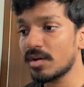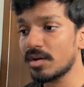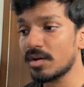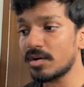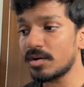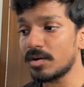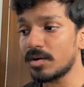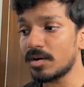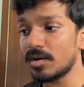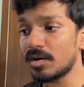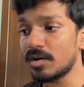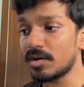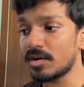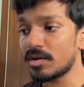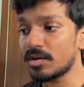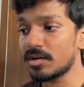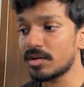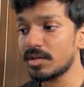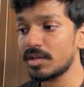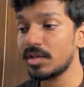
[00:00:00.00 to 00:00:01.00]

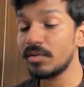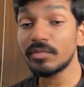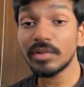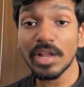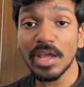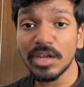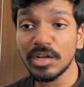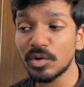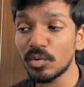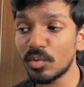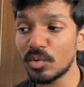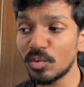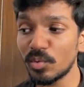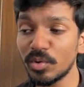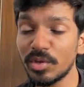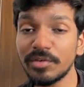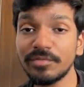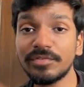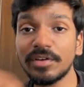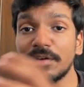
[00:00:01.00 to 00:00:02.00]
uh, even I don't know
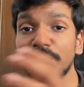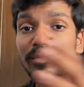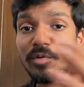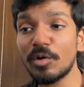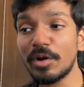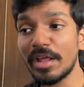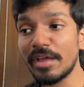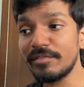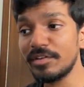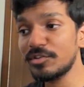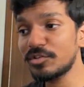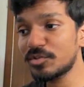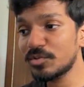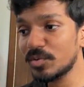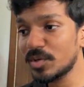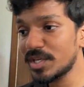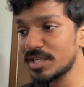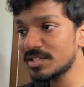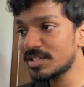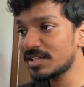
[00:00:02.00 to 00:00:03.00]
if I'm not having
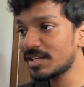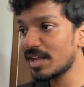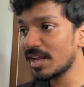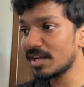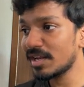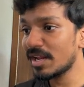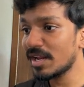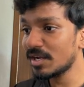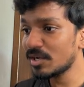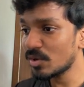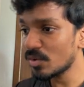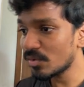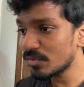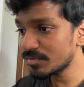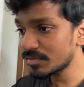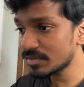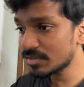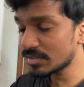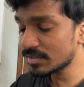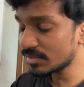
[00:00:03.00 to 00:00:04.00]
storage it can get
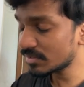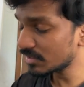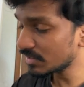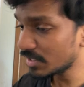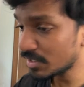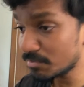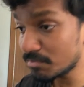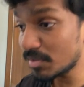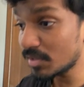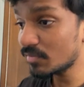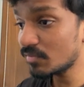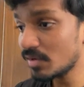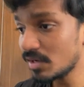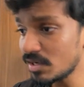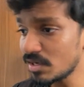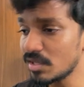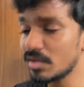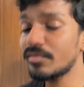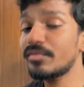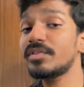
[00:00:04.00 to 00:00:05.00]
off in
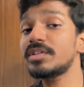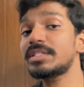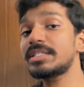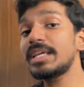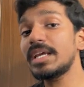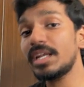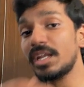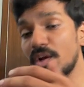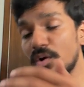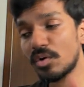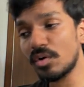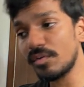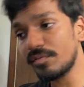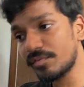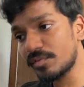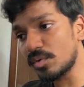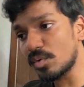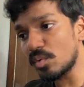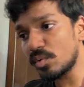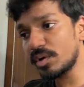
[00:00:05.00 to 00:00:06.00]
between if it's getting
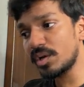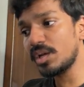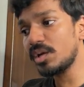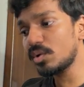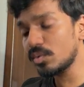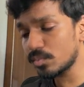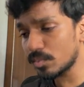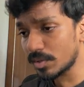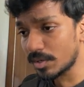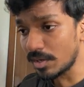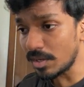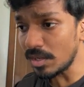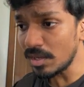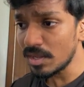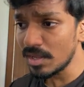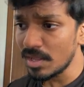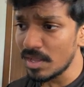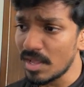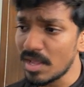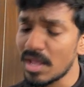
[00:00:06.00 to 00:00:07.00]
off don't need to worry
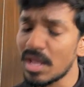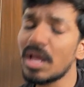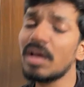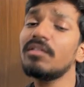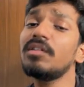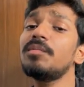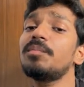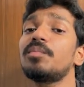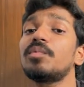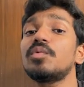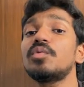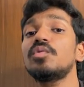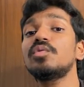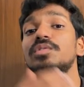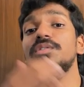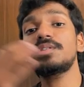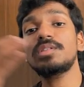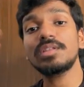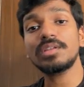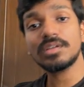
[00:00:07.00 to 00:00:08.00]
I will
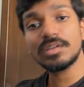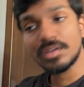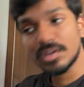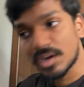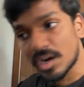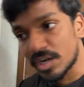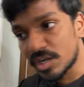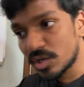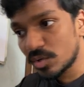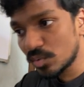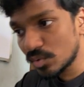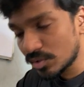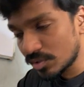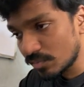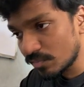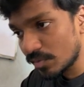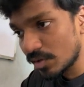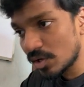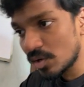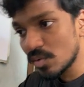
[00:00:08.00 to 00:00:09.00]
post the
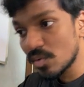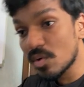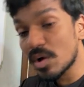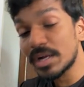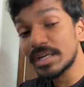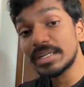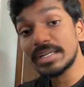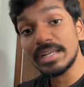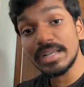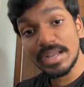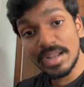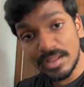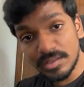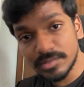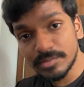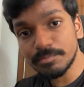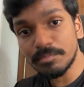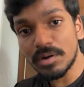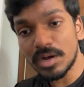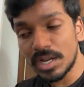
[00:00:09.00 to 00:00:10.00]
continuation video at
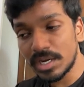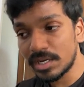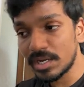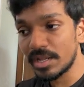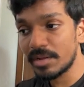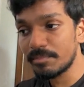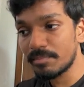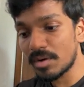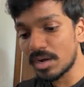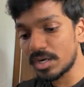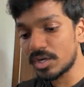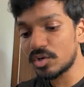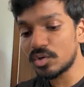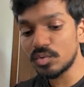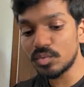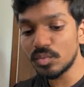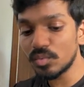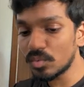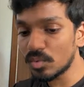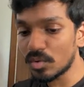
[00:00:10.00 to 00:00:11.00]
next part like part 2
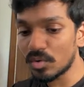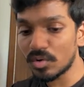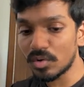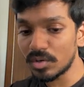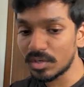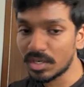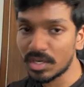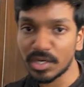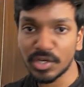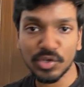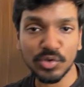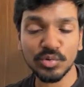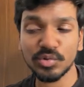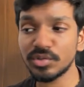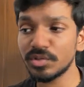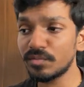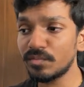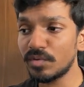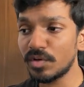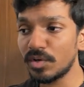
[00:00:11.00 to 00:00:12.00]
or
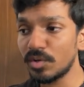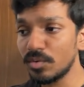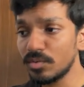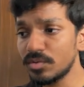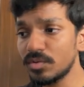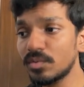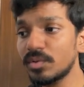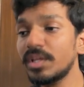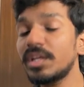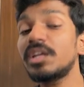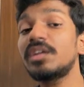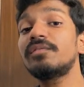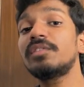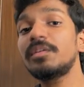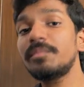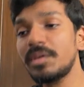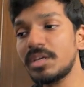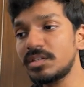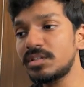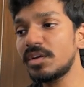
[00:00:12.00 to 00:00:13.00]
continuation video so that it will
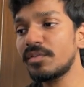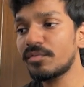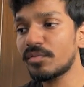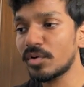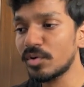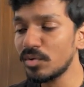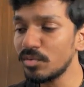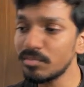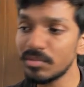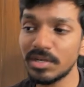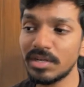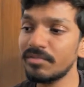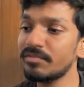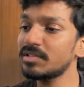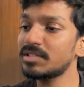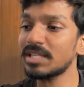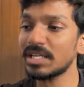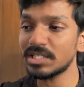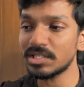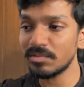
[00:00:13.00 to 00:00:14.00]
be easier for you but if
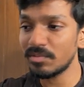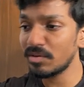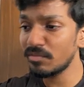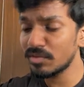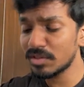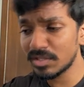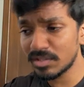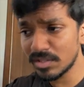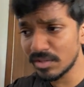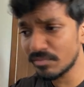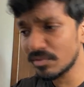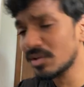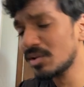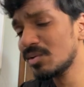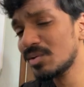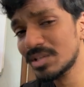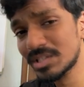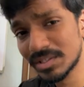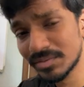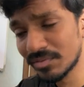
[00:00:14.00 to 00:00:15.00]
it's achieving within the
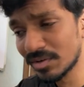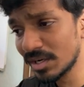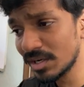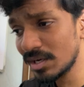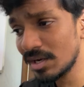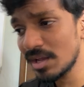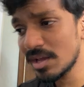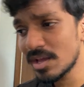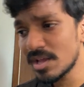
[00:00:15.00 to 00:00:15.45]
video it's fine